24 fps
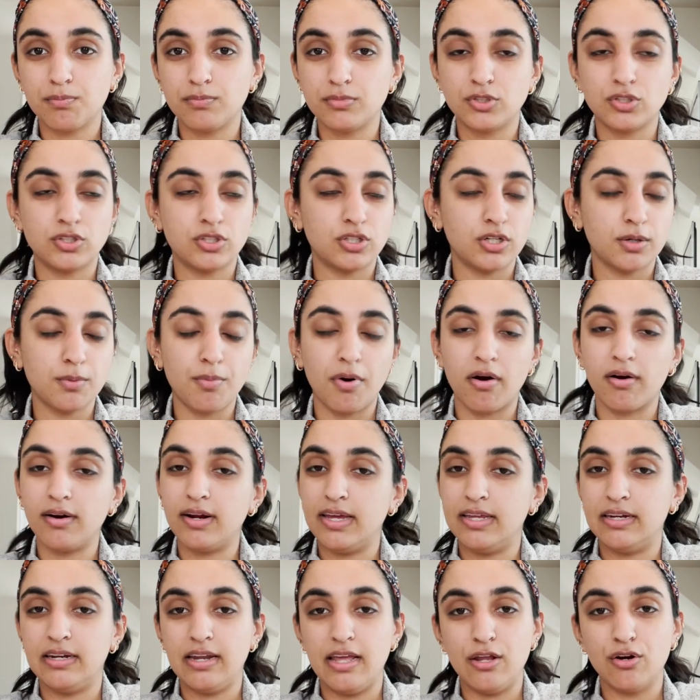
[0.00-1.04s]
took part
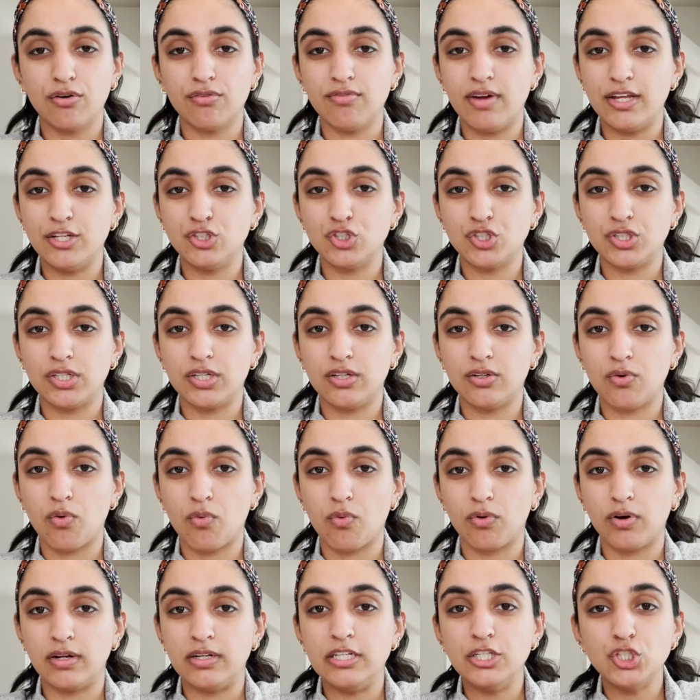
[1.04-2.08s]
in an intervention or
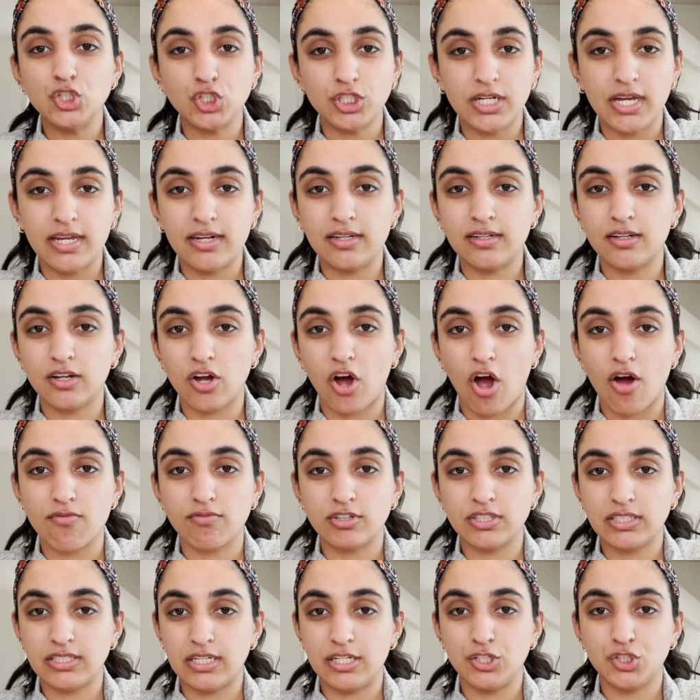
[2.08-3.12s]
initiated a
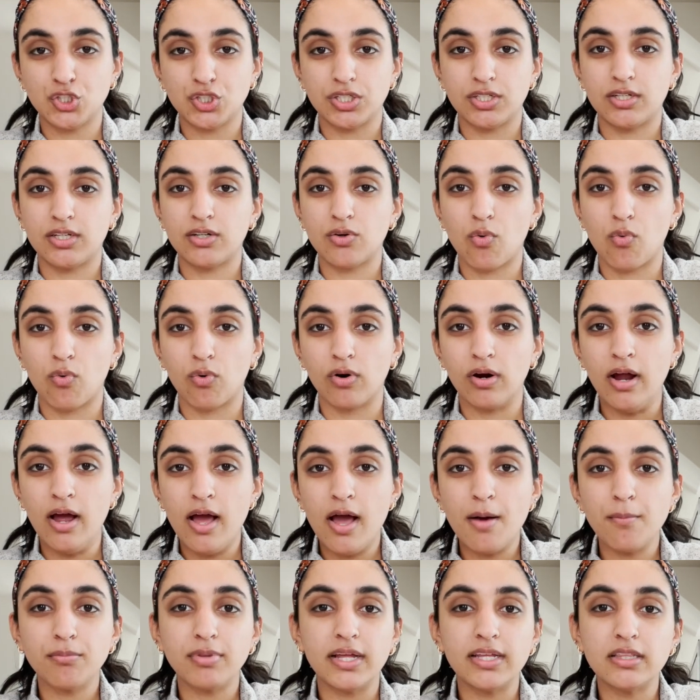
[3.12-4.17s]
conversation or
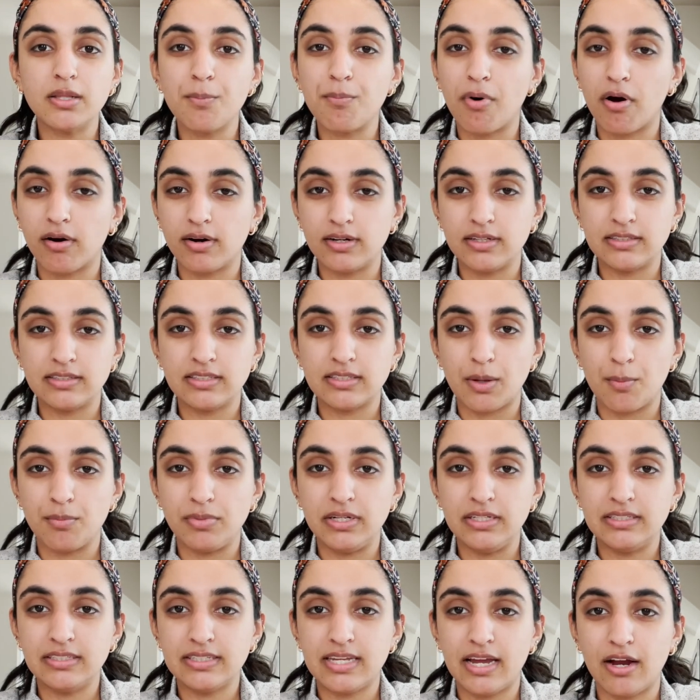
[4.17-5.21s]
played the part in
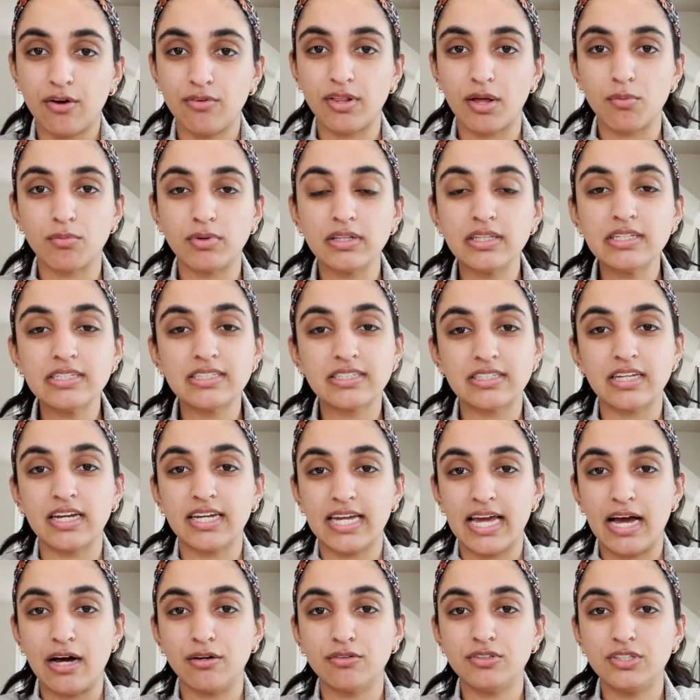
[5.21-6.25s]
somebody's care that really stuck
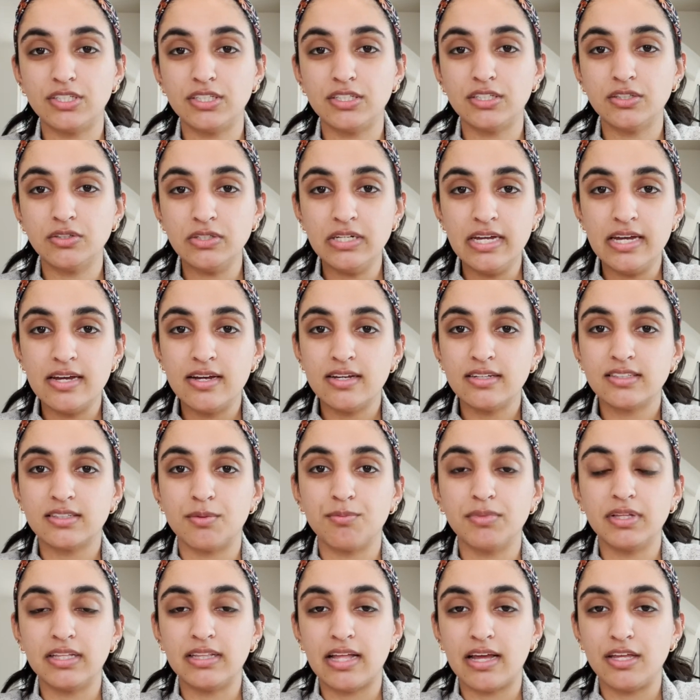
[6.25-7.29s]
out to you,
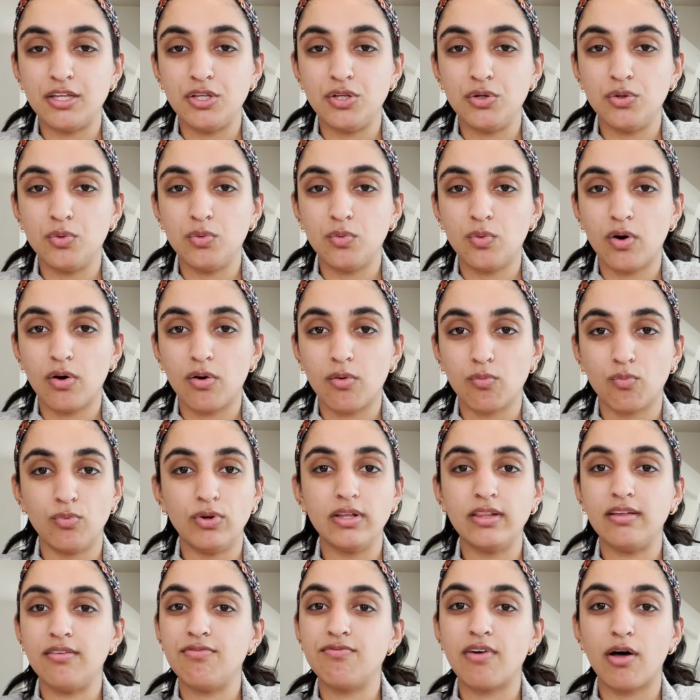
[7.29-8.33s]
something that you
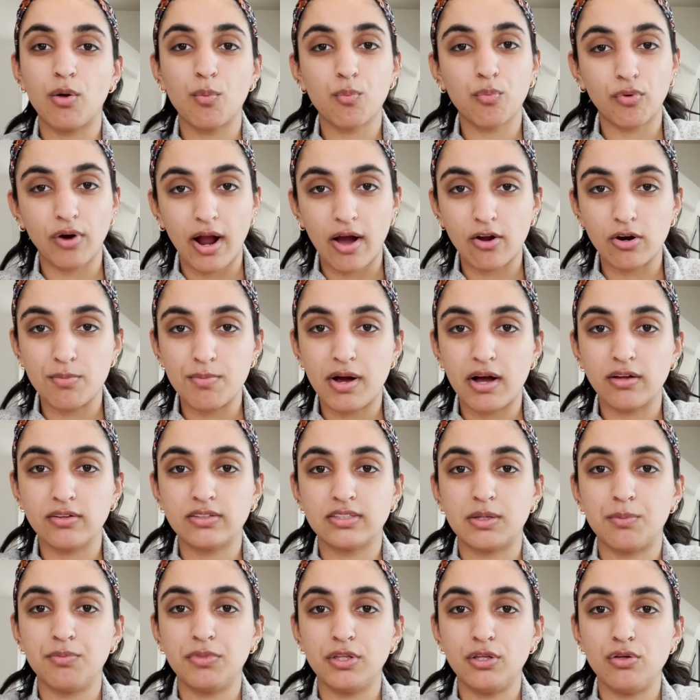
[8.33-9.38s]
really felt proud about,
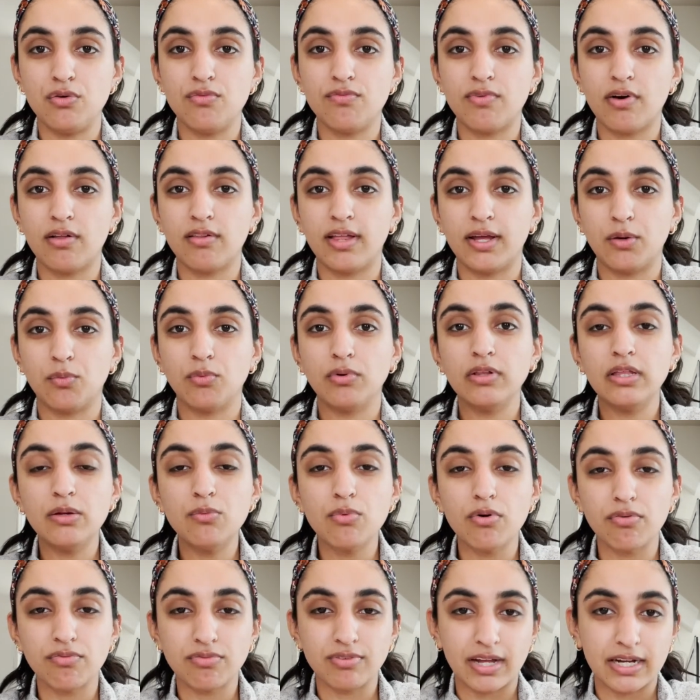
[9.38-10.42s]
something you felt like really
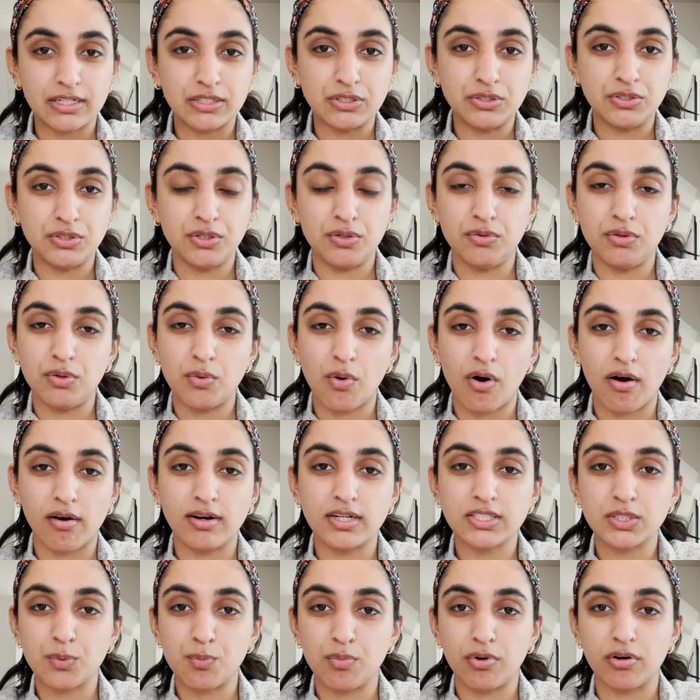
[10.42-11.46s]
reflected who you are
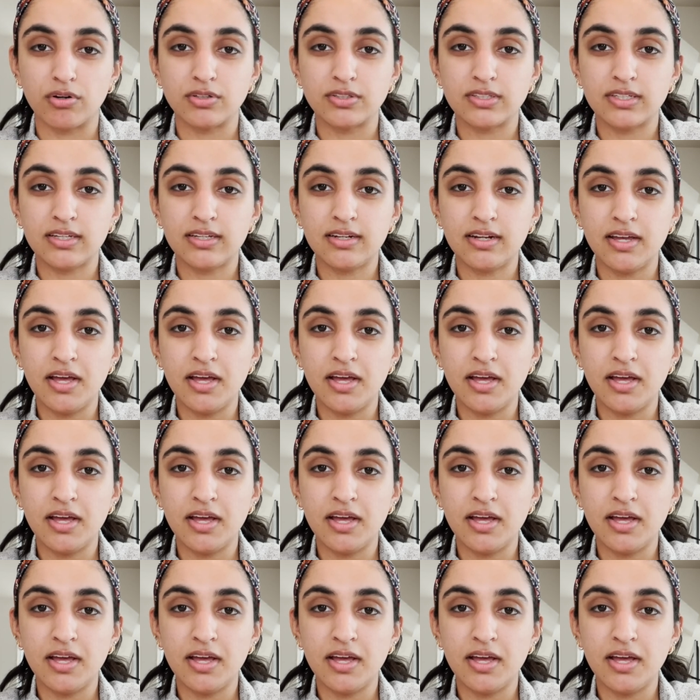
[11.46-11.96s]
as a person,